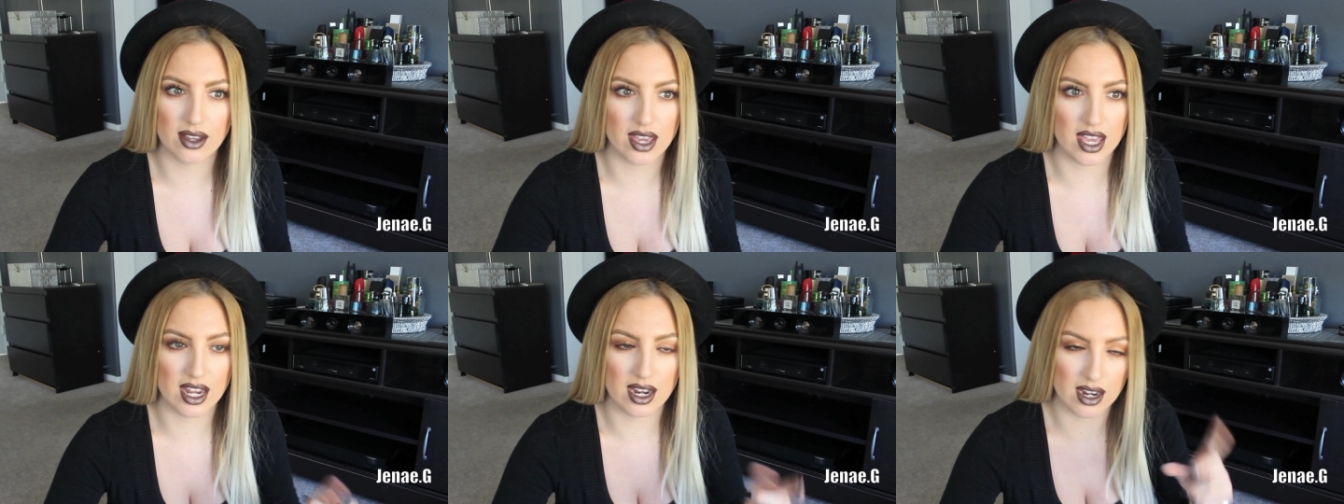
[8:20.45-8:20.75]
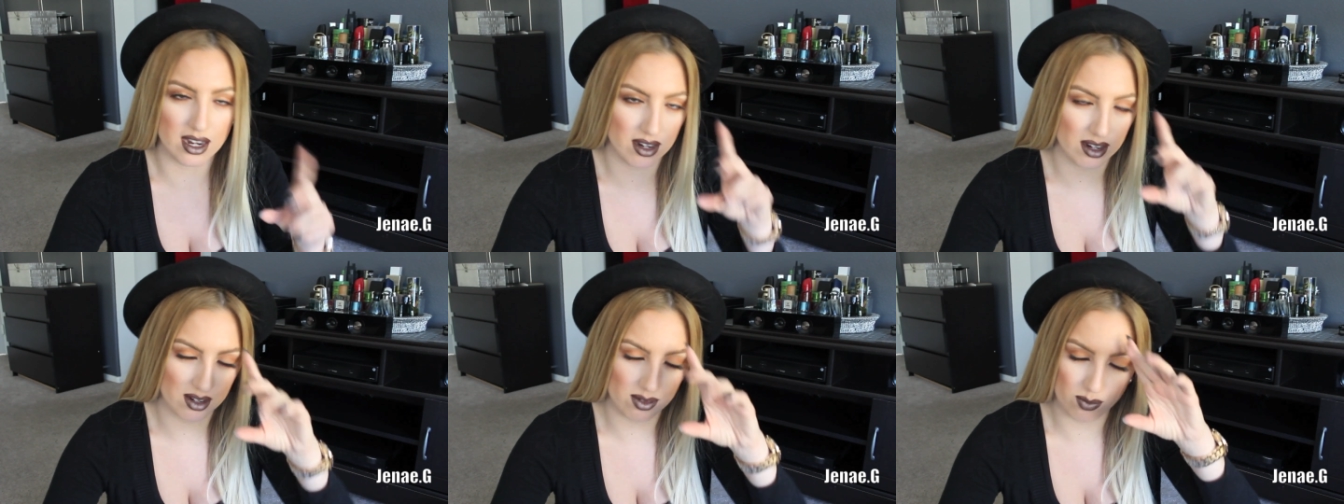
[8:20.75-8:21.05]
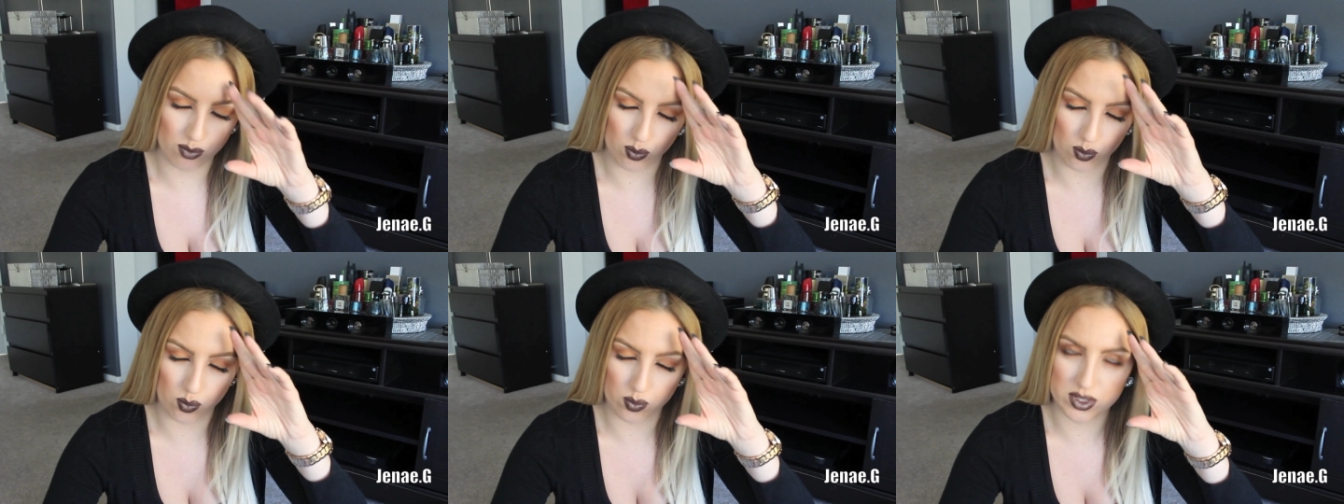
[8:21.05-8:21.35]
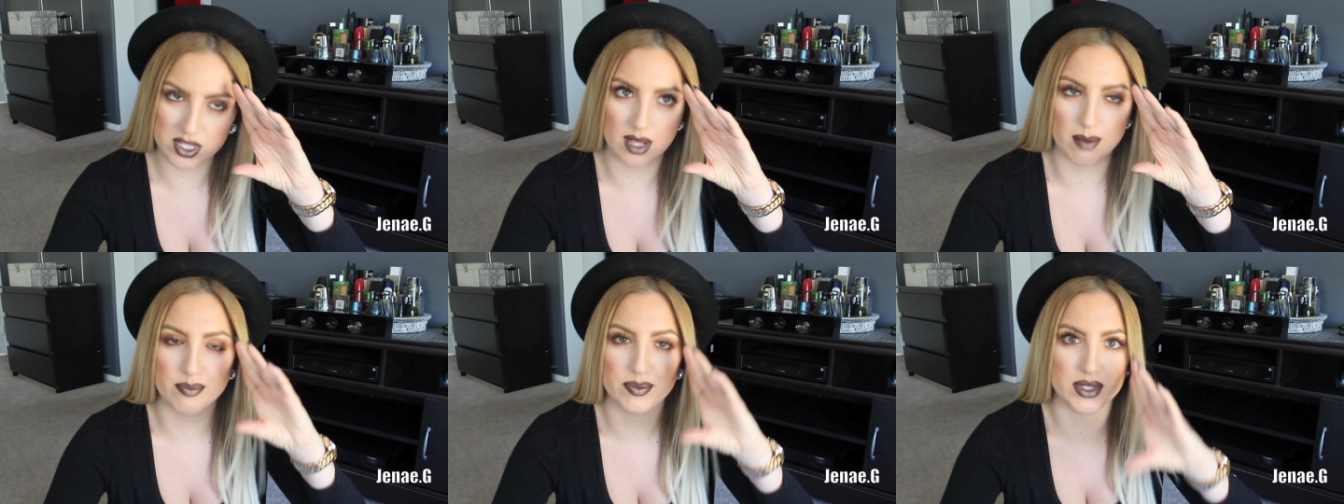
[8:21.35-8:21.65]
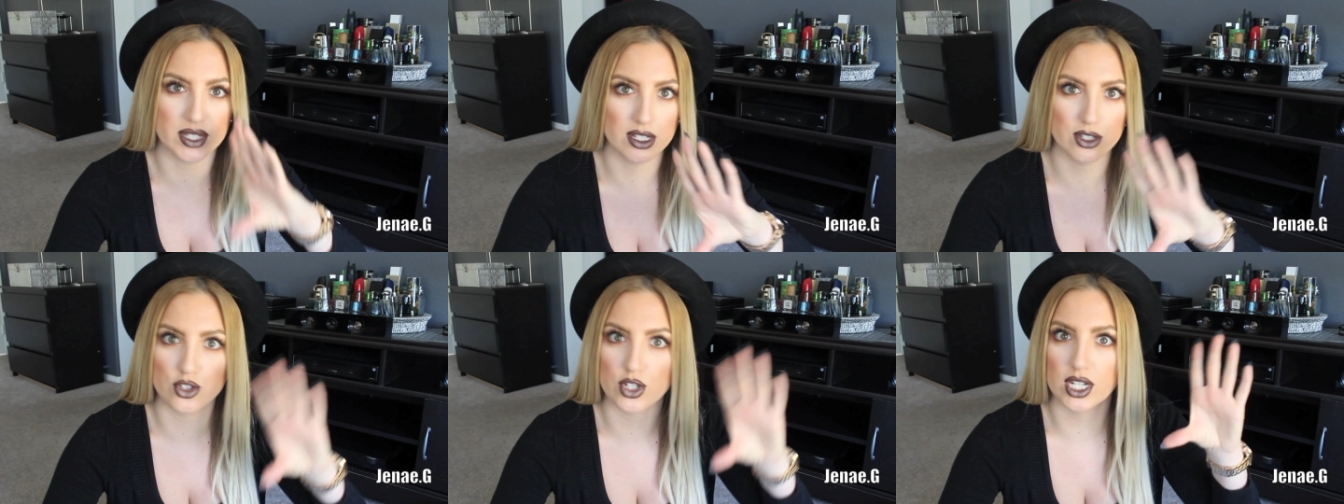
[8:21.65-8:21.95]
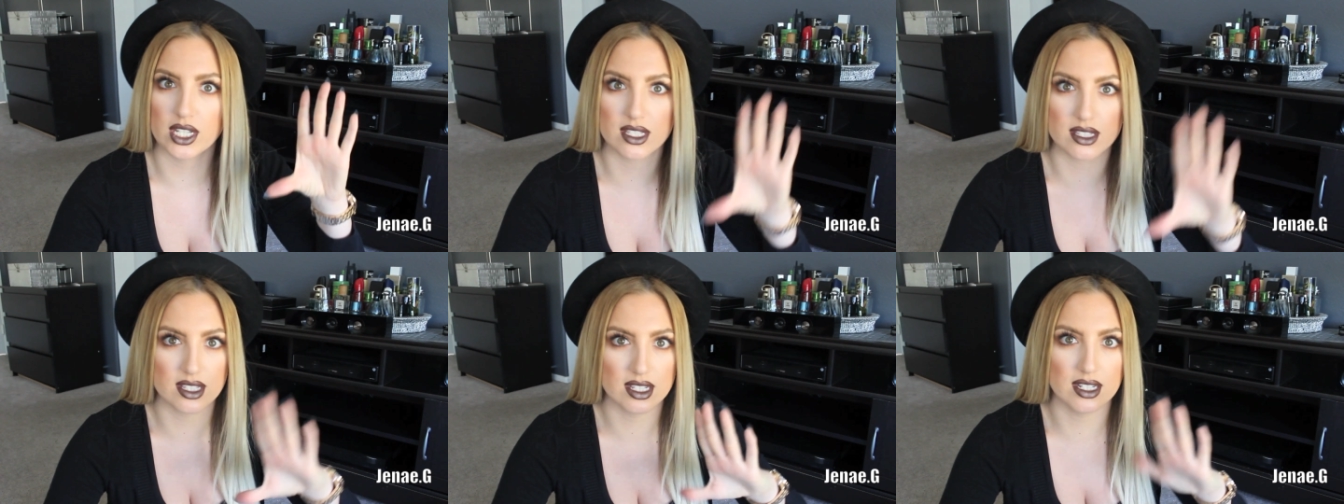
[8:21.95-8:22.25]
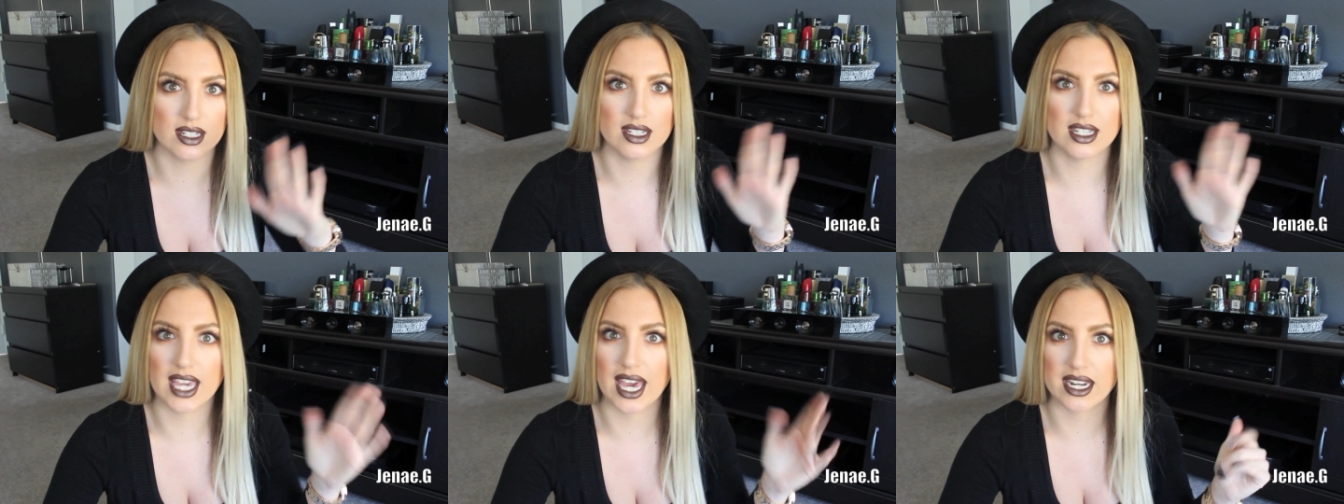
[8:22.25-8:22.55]
and tips and tricks
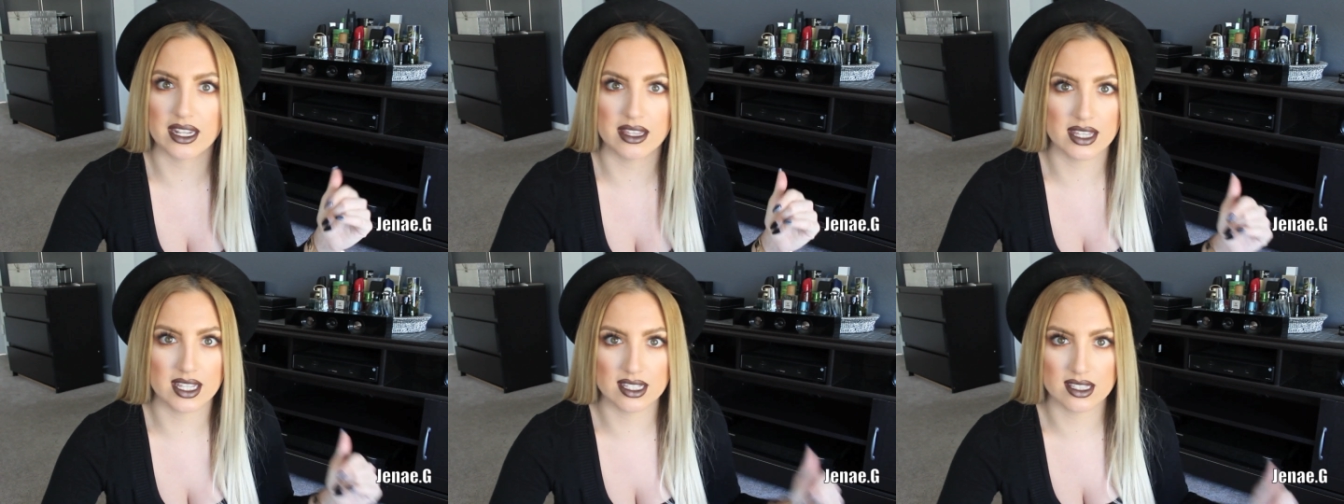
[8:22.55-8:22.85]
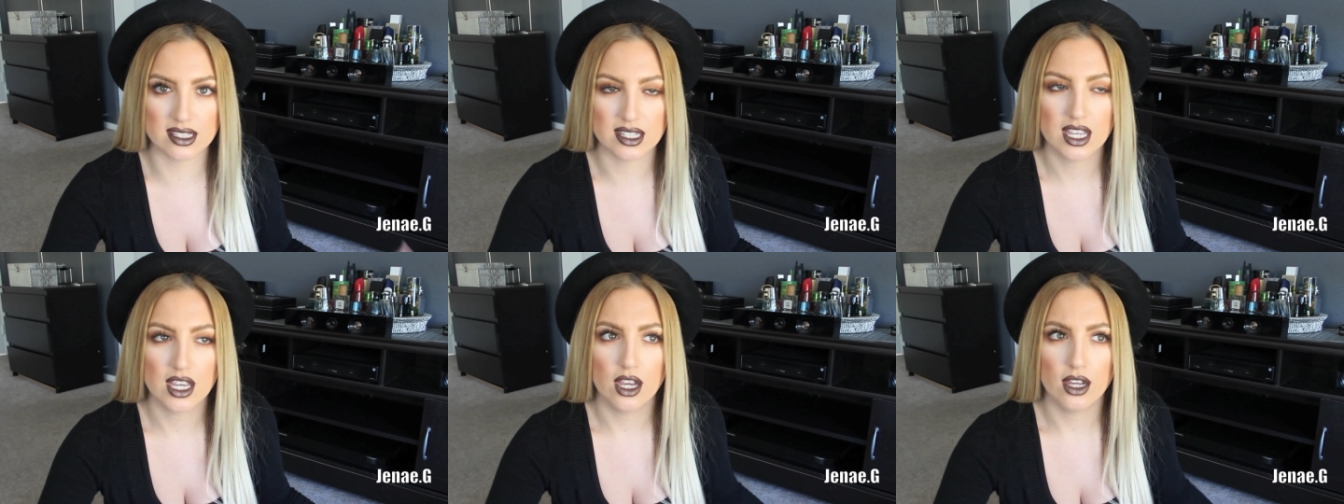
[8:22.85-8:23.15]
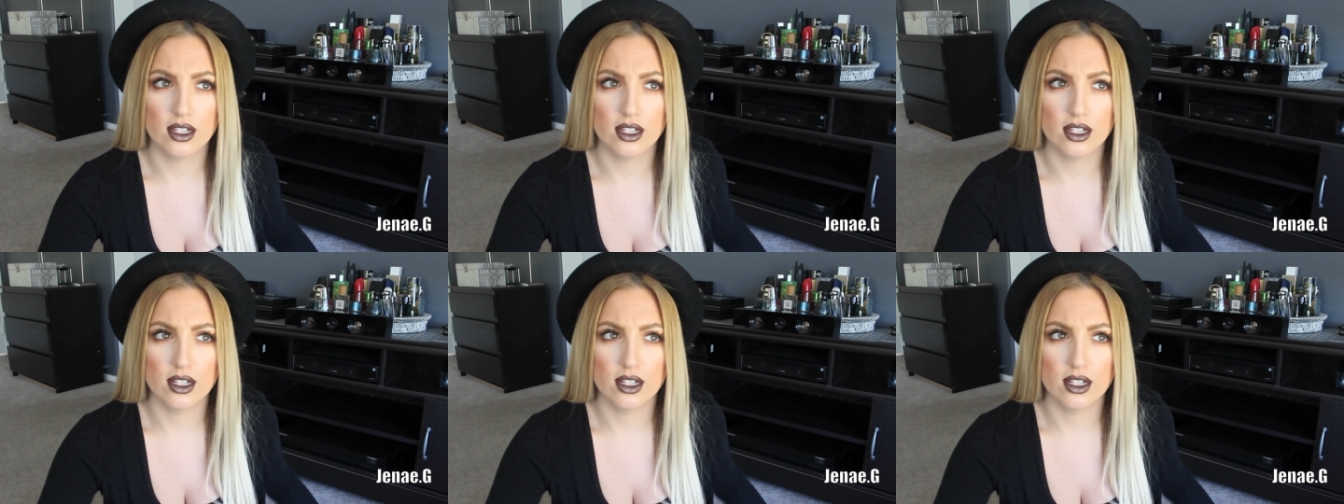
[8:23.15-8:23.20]
and yada this.